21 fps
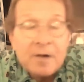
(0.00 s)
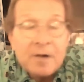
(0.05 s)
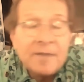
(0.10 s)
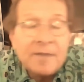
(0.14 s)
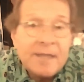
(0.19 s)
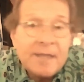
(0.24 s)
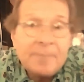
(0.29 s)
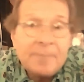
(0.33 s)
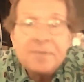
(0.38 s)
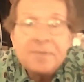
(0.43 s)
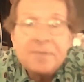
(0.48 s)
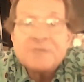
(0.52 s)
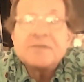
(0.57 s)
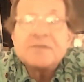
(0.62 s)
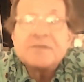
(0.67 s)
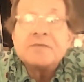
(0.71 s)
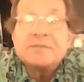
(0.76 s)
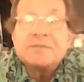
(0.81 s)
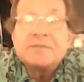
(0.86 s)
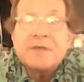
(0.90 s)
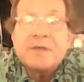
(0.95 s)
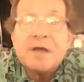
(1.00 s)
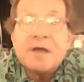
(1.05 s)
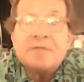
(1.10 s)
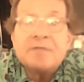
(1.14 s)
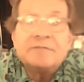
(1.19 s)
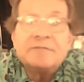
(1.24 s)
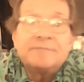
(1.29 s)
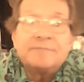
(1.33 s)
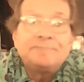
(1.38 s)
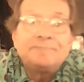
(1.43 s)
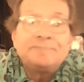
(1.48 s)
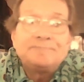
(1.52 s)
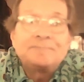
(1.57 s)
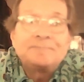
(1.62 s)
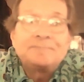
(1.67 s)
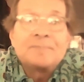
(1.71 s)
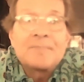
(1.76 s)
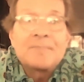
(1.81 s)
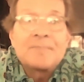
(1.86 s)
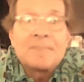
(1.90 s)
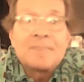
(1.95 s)
of that pitching staff.
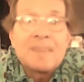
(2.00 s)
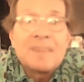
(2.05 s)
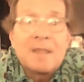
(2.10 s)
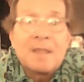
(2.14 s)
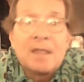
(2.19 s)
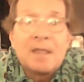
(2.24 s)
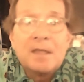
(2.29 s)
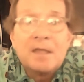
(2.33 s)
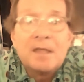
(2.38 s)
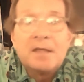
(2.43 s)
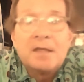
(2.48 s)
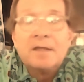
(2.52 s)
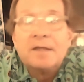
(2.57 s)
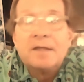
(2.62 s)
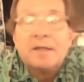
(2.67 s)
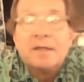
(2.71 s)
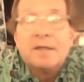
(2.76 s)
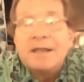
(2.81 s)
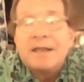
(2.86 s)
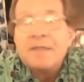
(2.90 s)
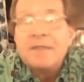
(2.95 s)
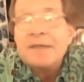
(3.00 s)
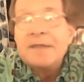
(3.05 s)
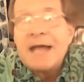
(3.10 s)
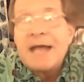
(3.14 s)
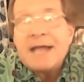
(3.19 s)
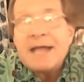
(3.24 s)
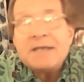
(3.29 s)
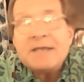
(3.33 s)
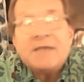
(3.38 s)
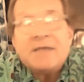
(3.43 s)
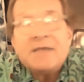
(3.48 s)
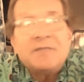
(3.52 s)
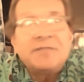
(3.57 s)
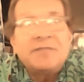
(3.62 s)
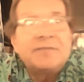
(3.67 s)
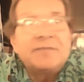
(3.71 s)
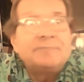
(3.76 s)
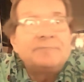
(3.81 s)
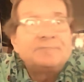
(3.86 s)
And in the 90s,